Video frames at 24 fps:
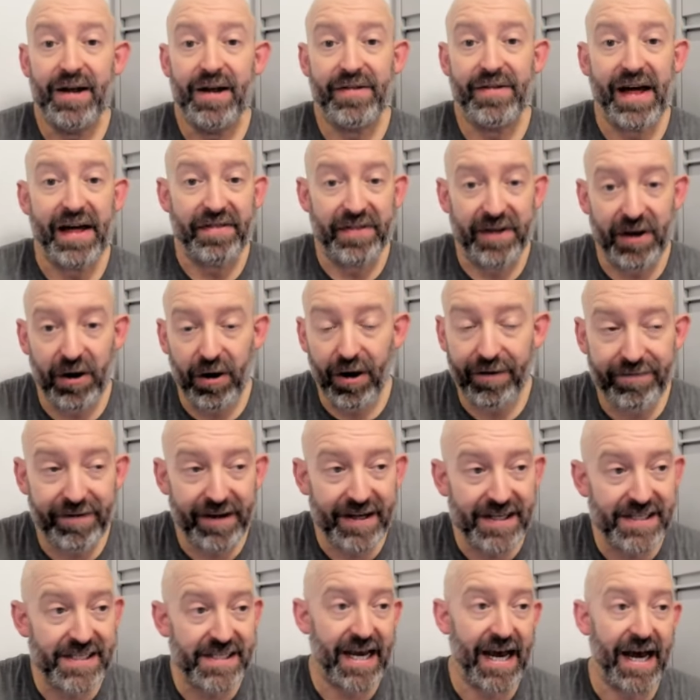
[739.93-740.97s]
that the
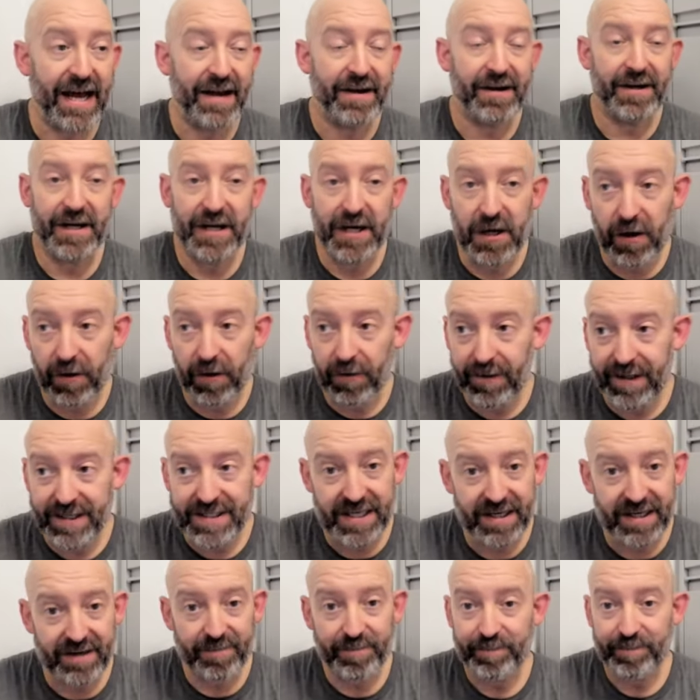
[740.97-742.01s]
offense can, you know,
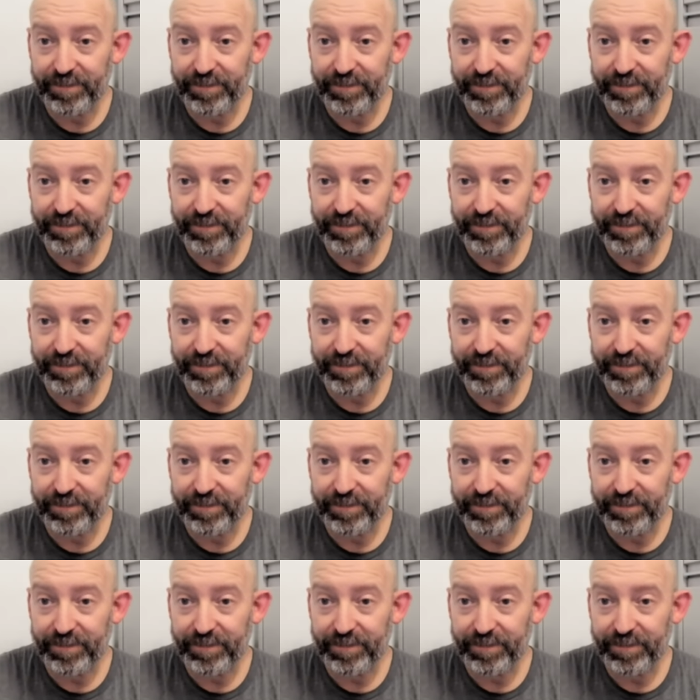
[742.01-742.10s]
listen,